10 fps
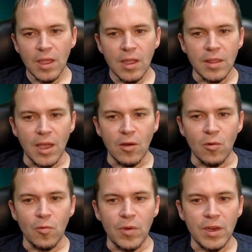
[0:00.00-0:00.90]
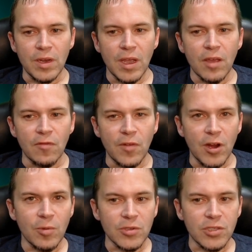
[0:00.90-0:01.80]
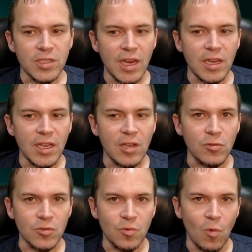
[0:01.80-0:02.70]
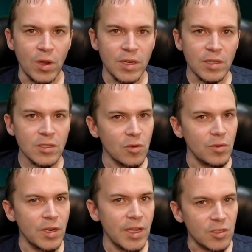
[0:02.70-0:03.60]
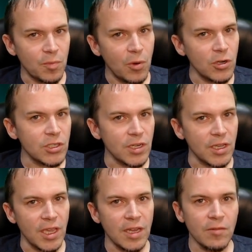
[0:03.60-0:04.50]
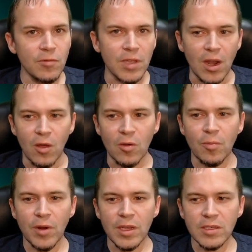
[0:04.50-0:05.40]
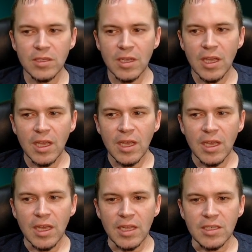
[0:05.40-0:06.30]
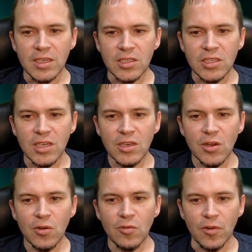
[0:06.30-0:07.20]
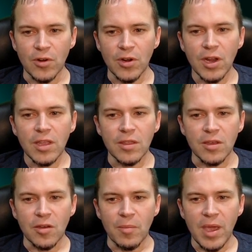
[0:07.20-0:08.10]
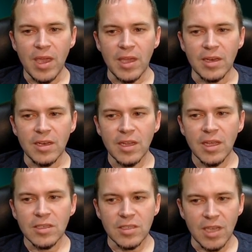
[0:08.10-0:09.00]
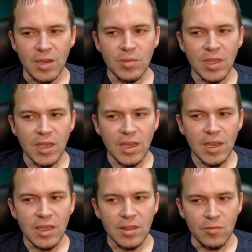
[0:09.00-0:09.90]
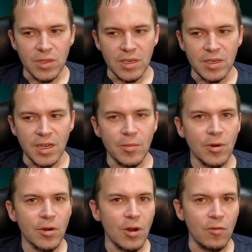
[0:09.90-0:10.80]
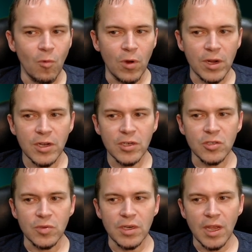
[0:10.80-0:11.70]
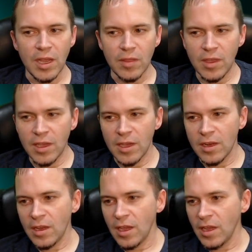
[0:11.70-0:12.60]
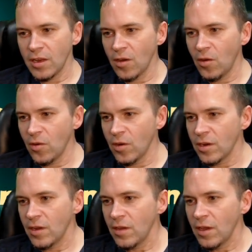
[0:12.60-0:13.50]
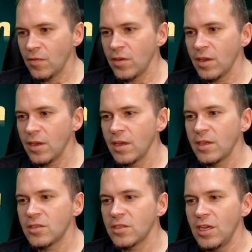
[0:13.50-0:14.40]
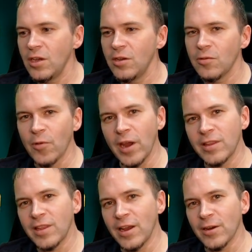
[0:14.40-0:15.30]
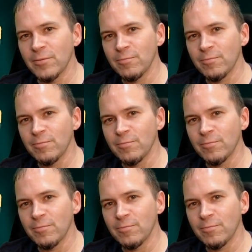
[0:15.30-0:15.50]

Now, when variable state equals one, so when it gets pushed again with a long press, it's going to send over the command, same thing with the dimmer of 100, and then end on, if you can see right there.